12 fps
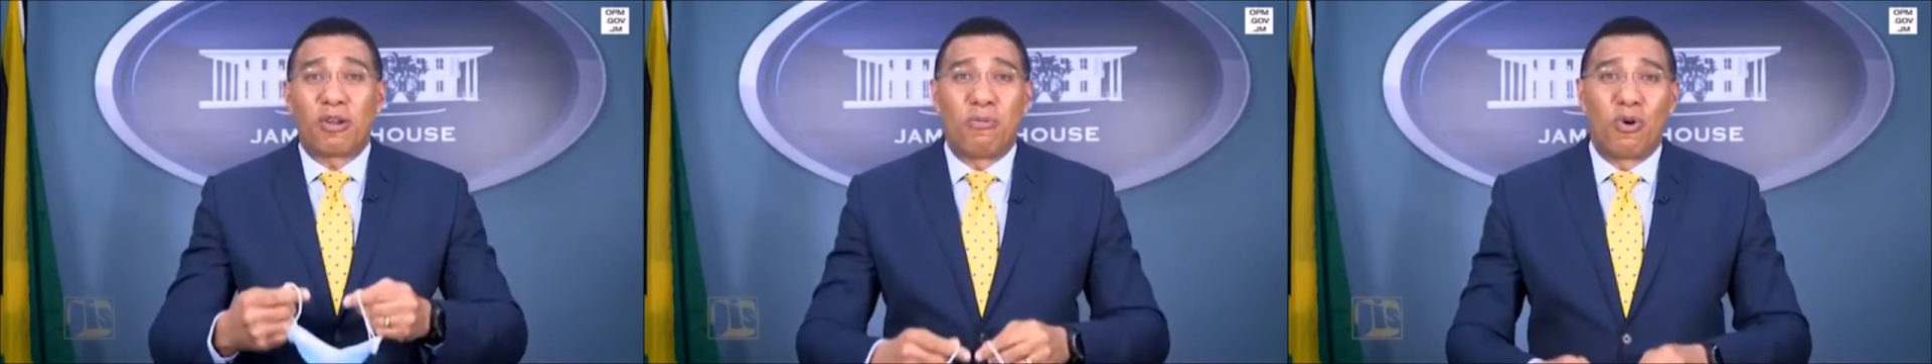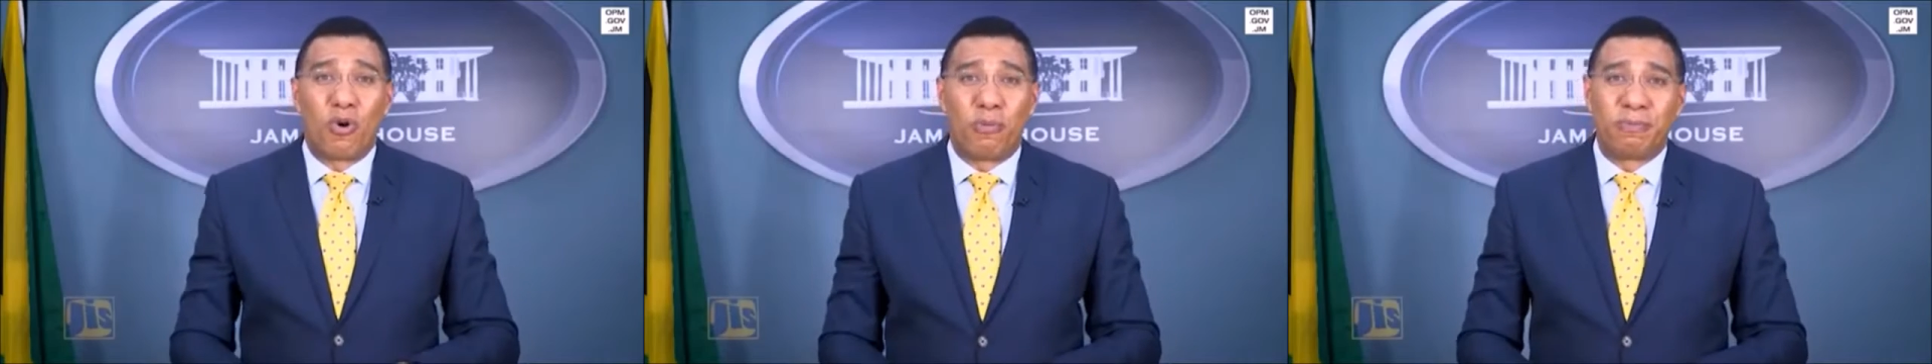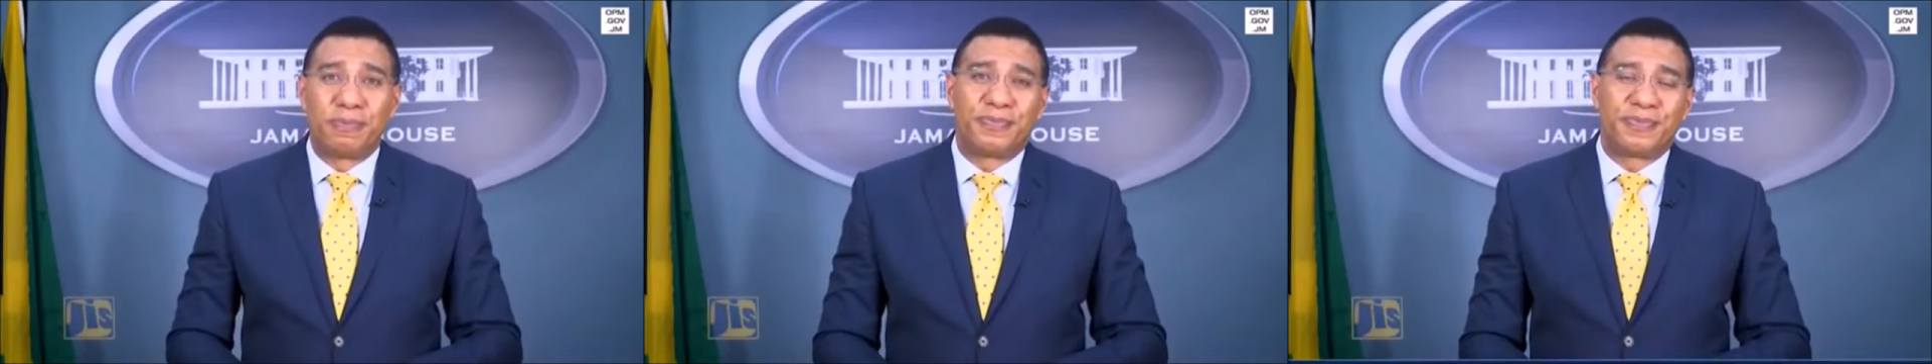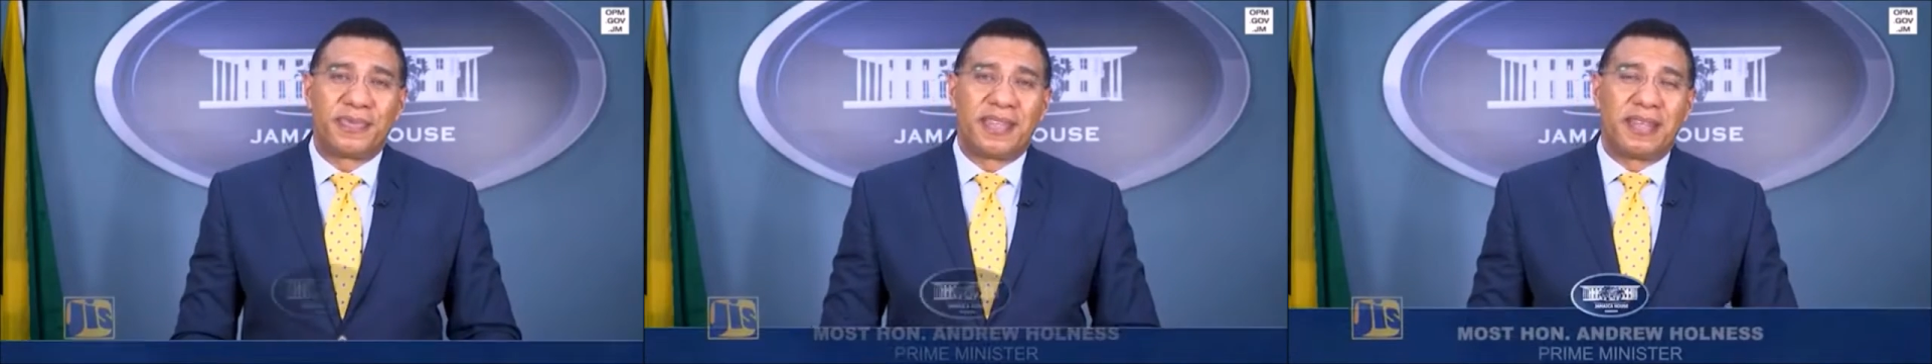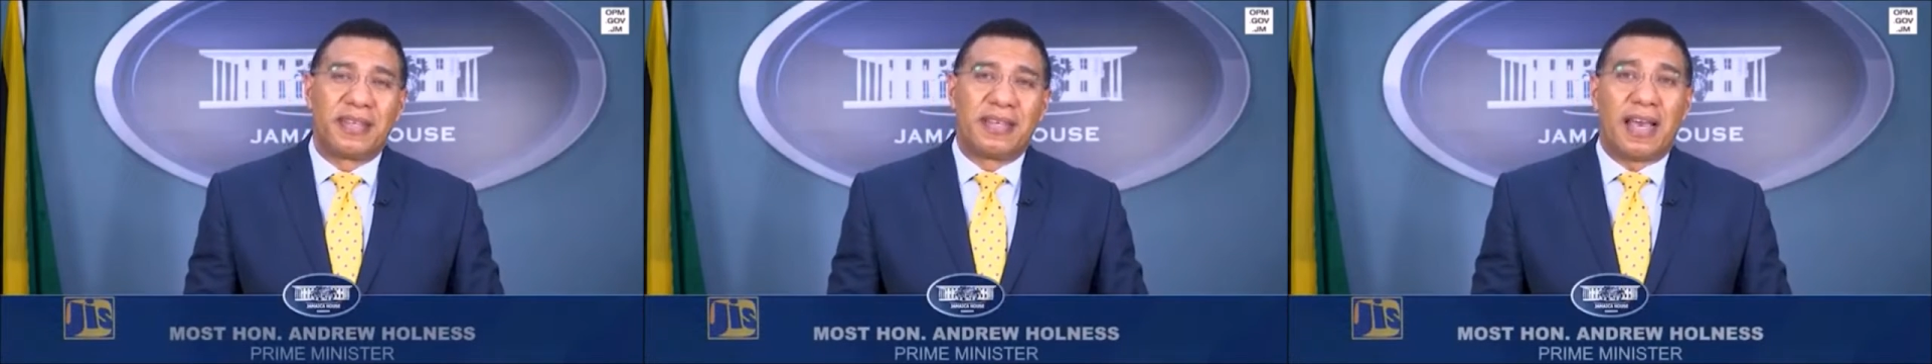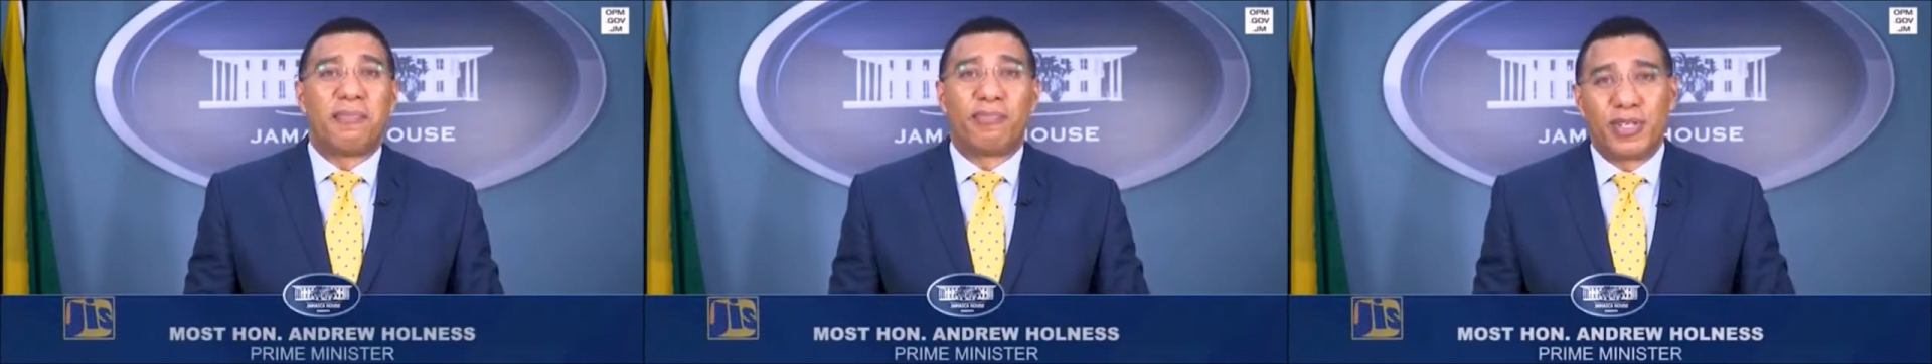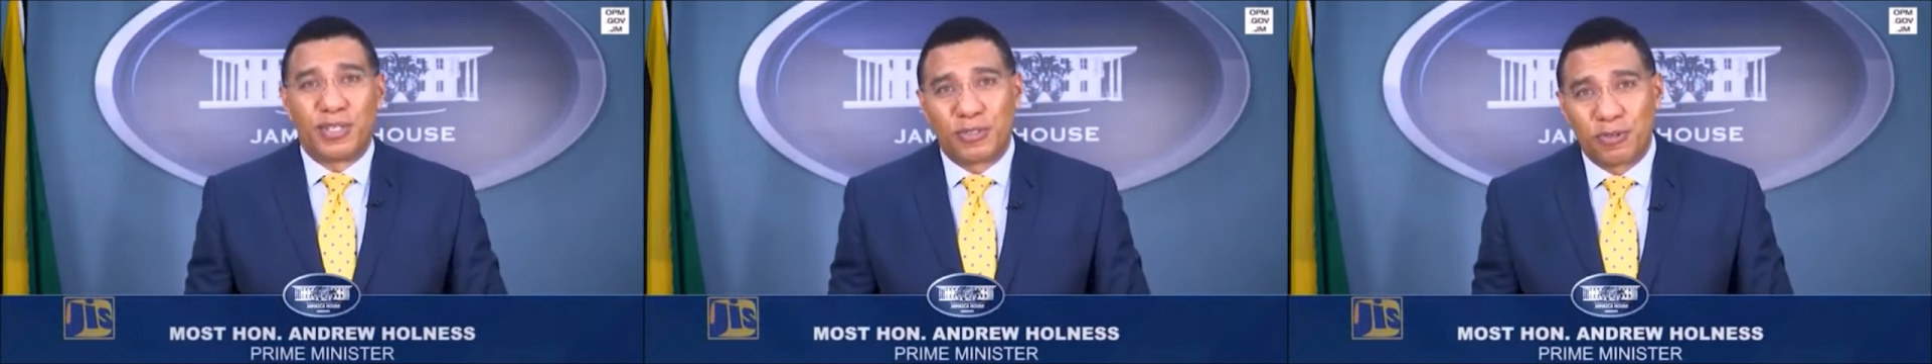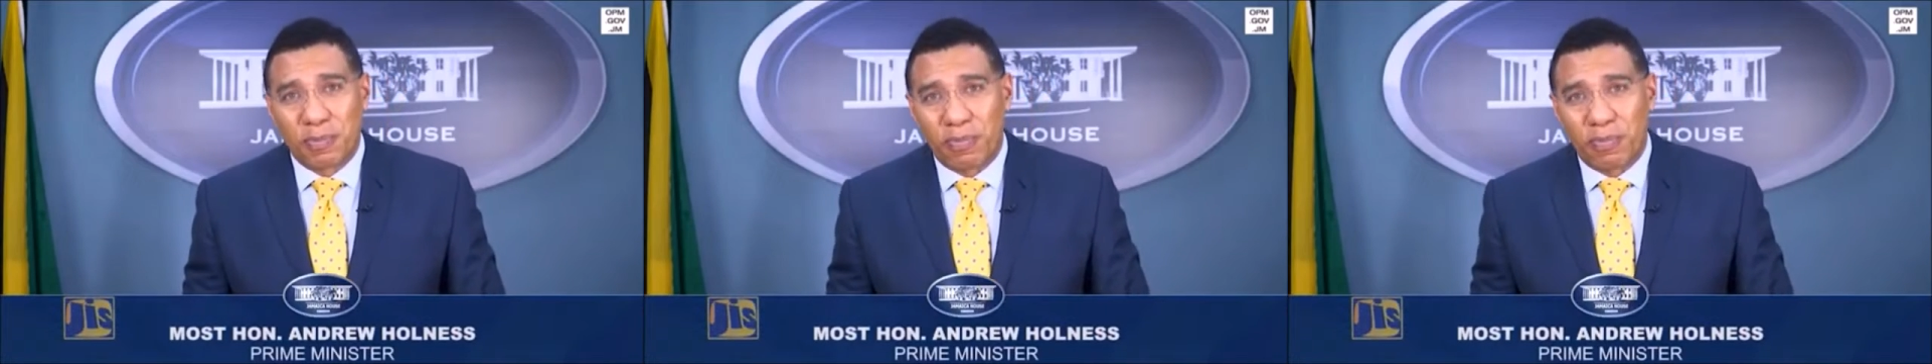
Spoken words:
towards the Jamaicans who